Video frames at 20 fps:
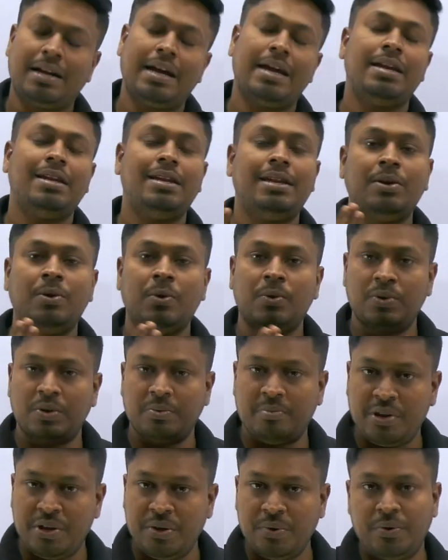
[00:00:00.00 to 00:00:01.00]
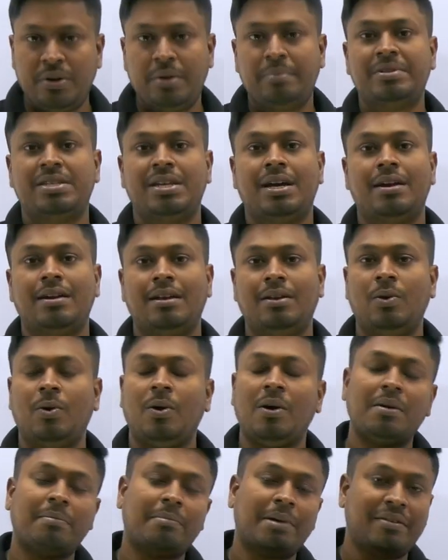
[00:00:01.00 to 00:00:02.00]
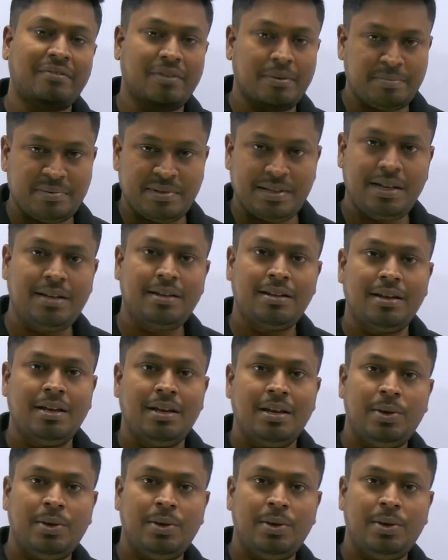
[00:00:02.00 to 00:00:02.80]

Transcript: kindly go to my YouTube channel or my website.